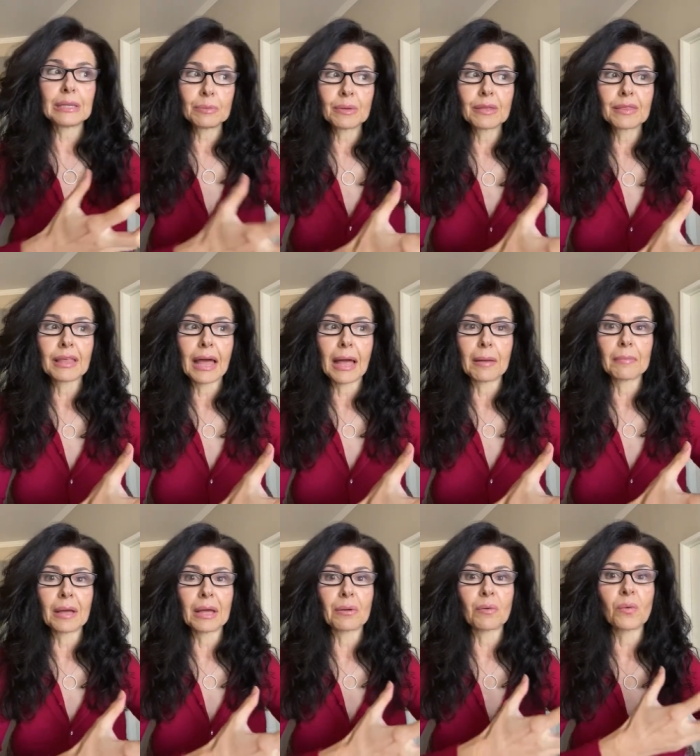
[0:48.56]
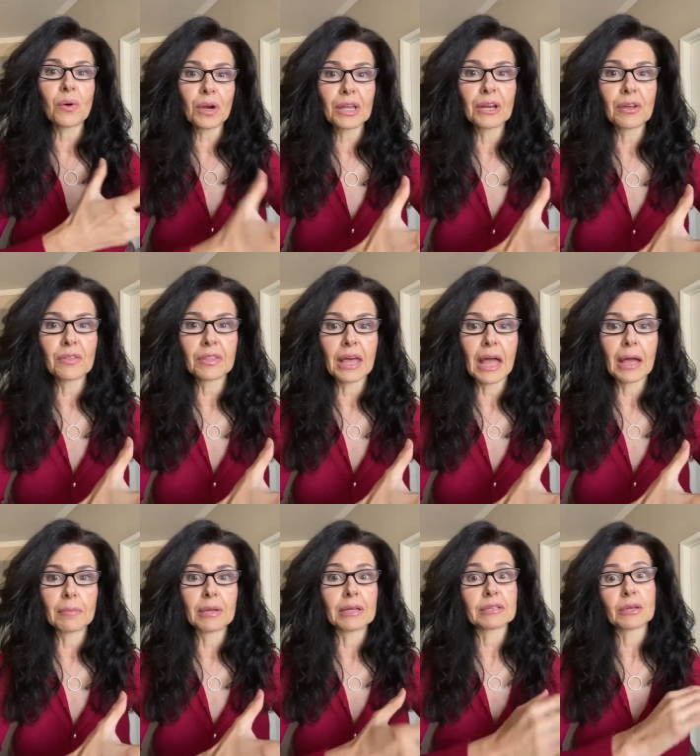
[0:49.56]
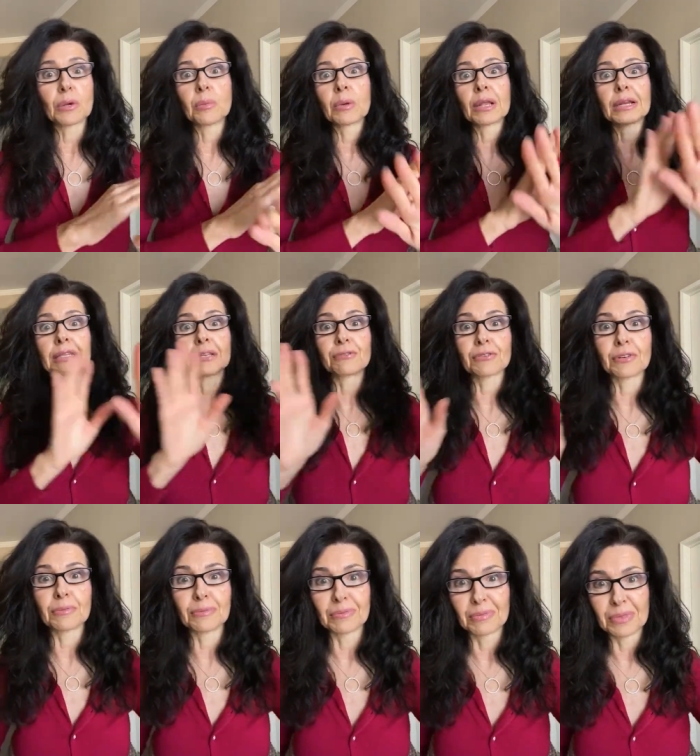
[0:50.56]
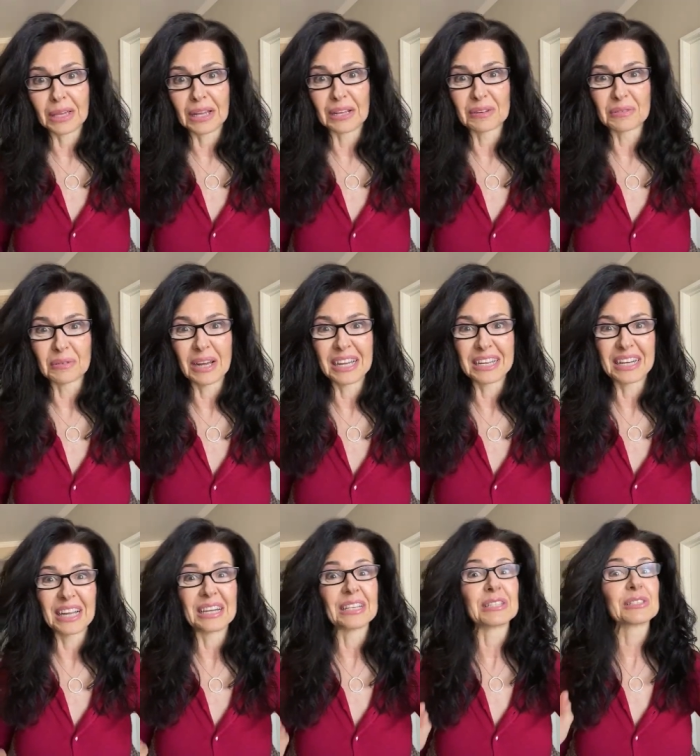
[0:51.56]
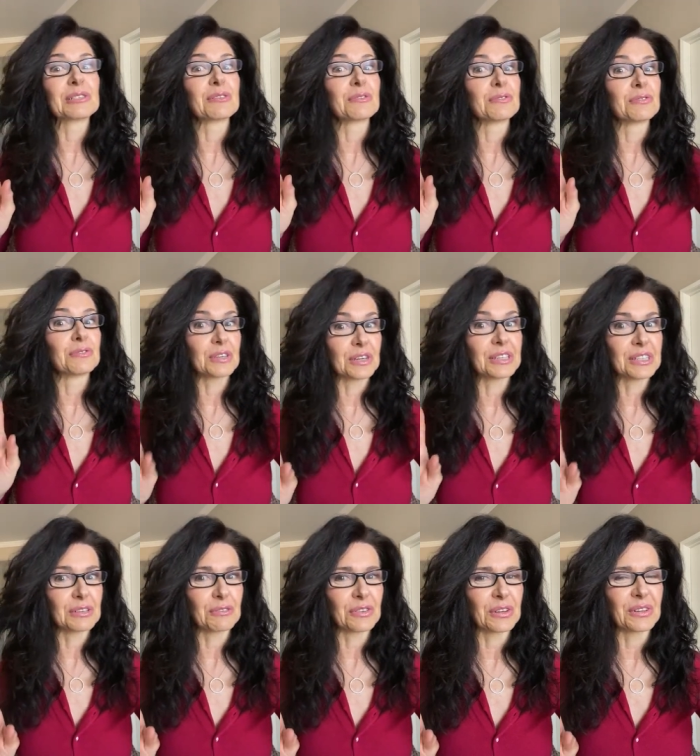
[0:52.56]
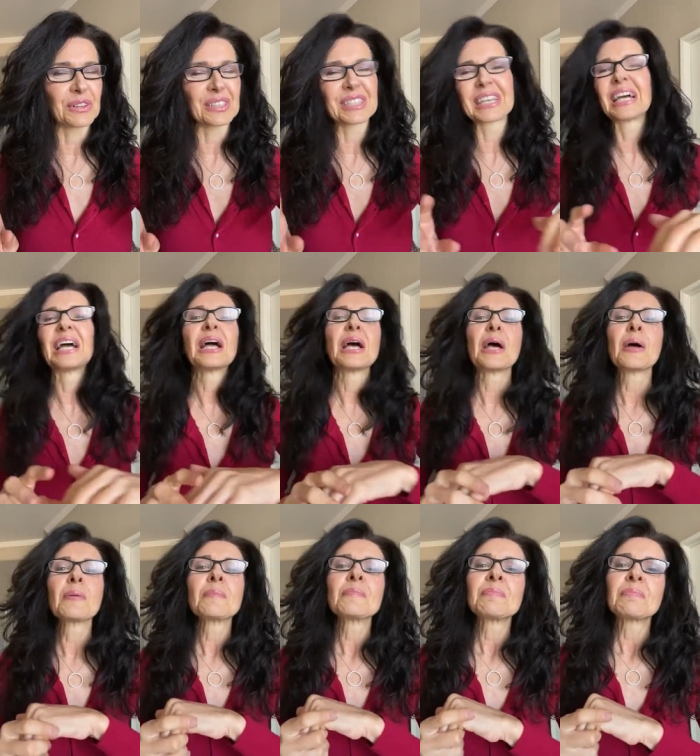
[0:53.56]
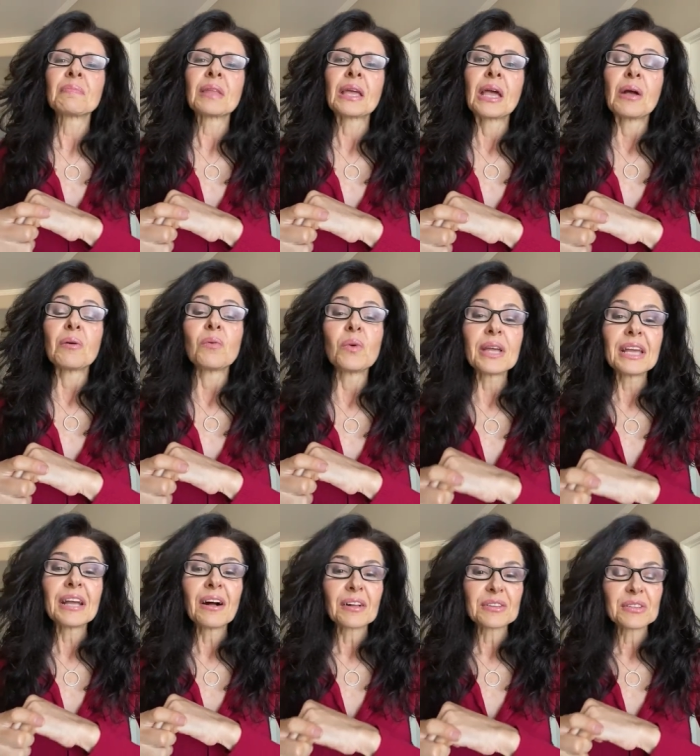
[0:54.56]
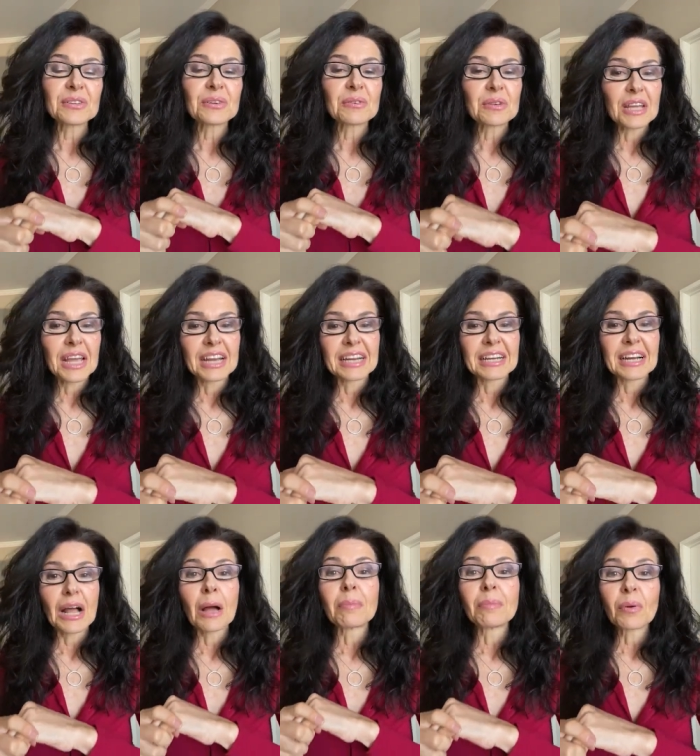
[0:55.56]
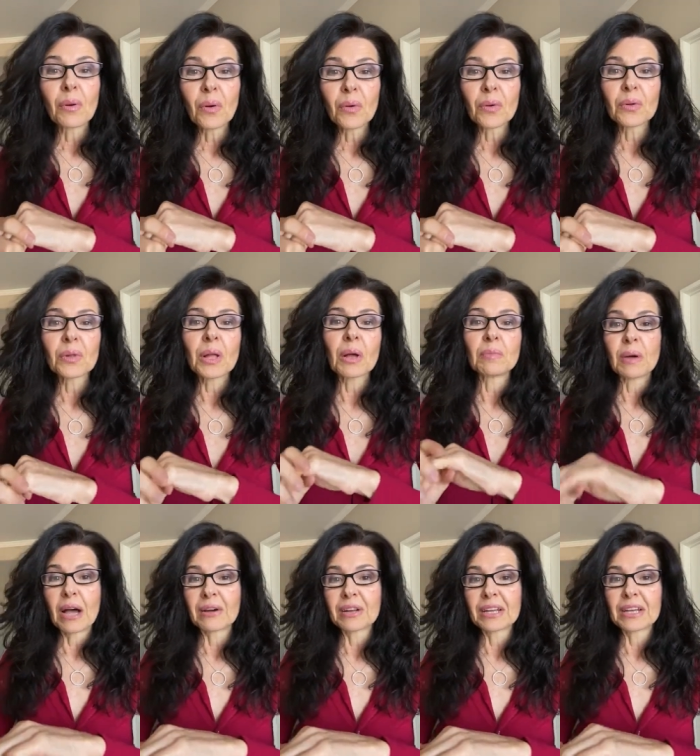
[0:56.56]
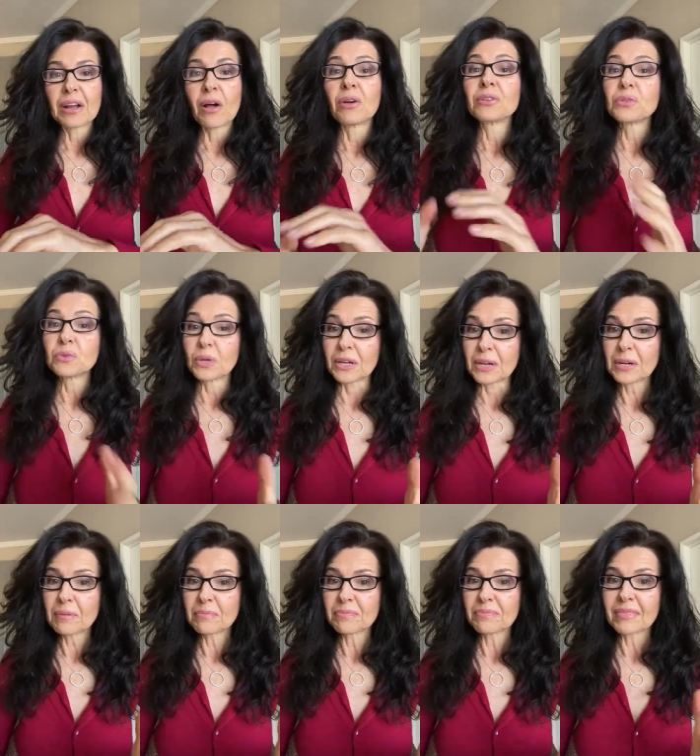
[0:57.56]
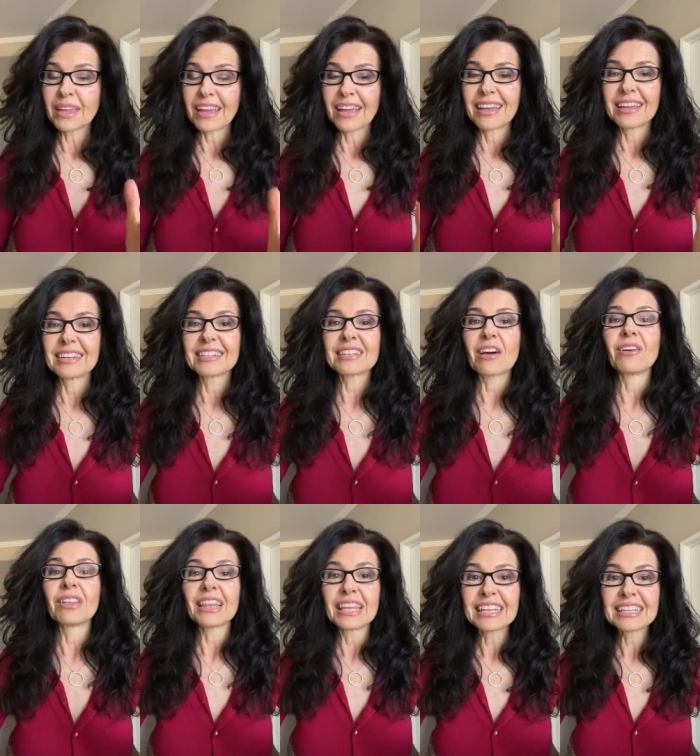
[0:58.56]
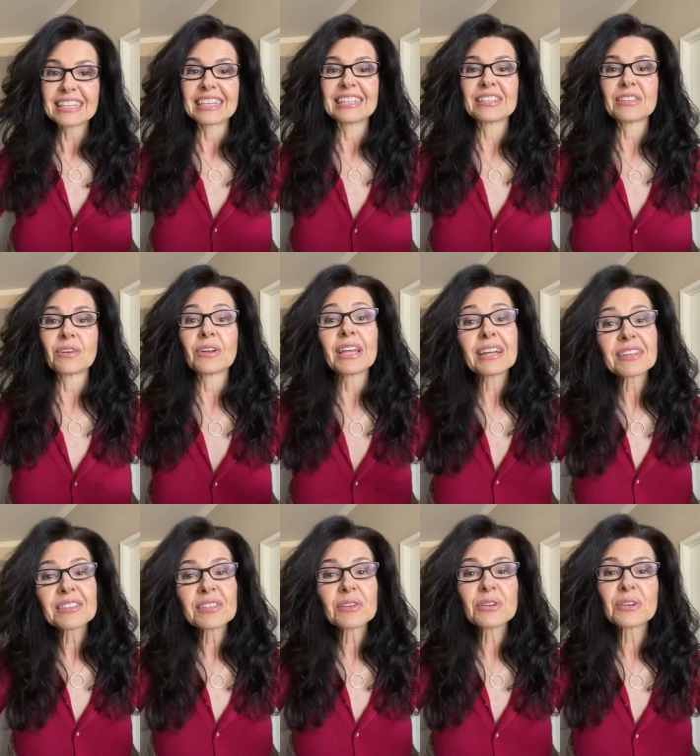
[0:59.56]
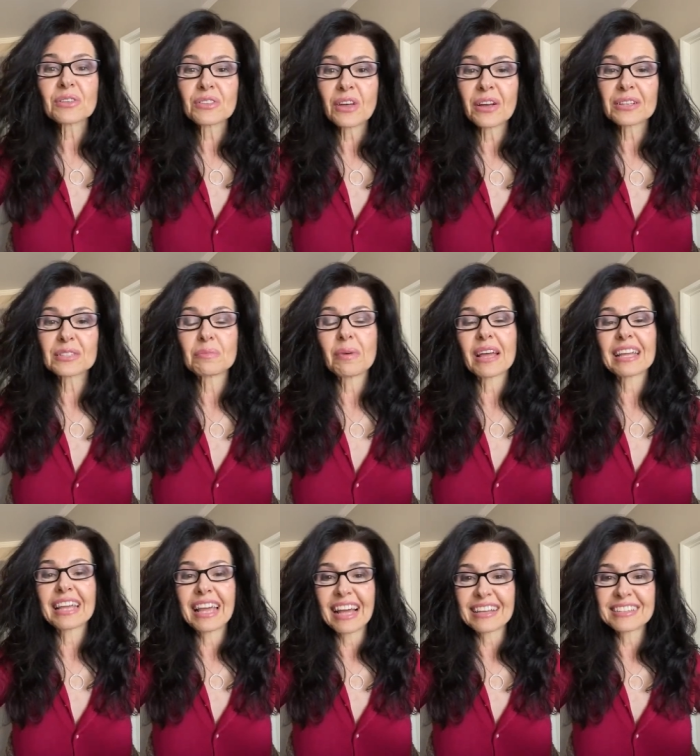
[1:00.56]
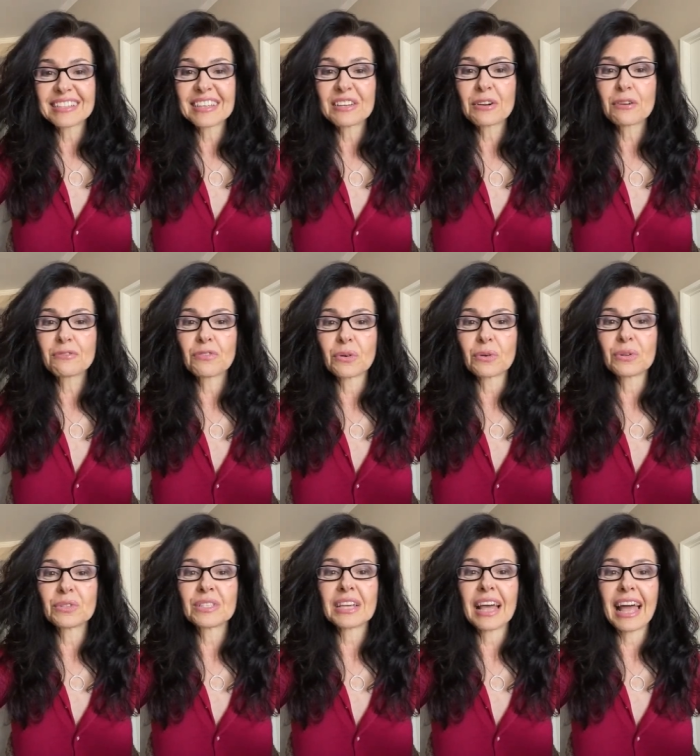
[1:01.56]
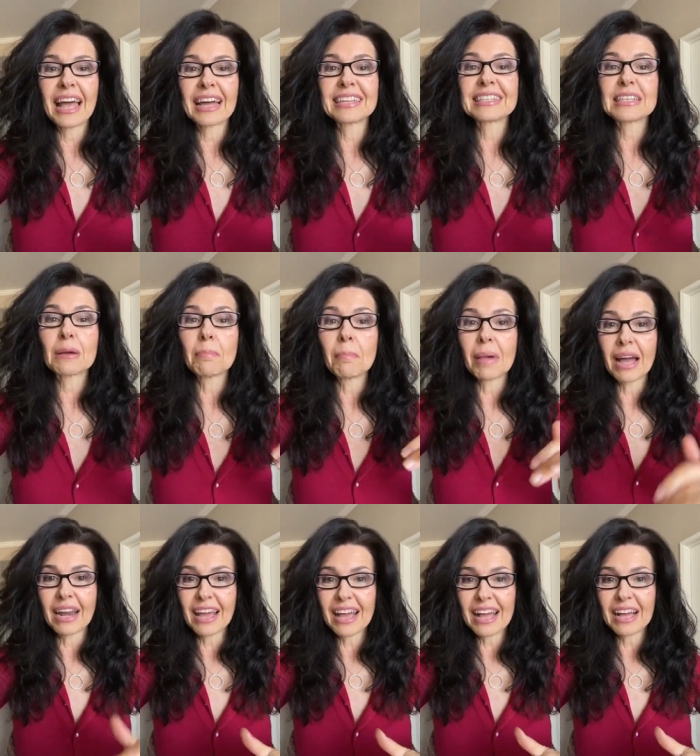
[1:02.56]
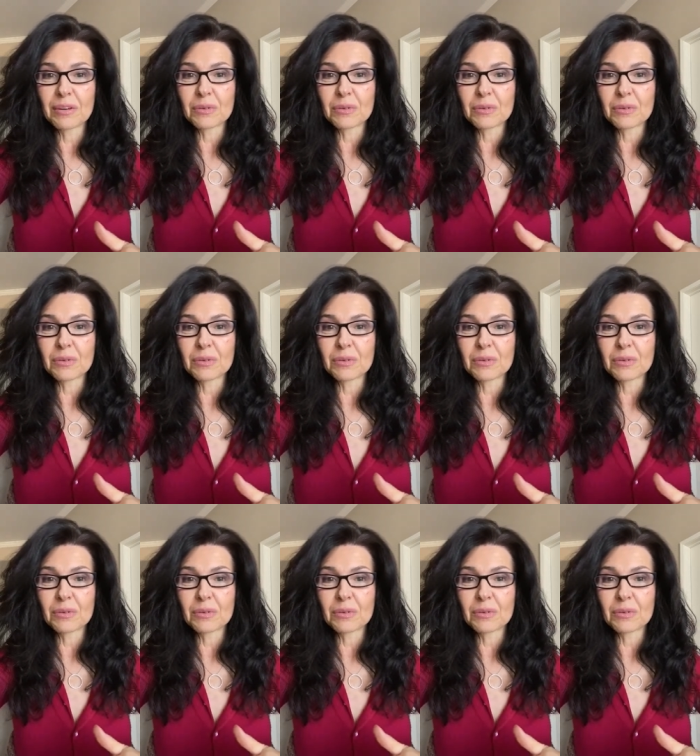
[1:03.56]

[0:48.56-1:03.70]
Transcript: keeping them and working on them is a completely different thing, right? And it's uh, very difficult. We also created a poll about it on Twitter and on LinkedIn. So let us know your thoughts by casting your vote at Mana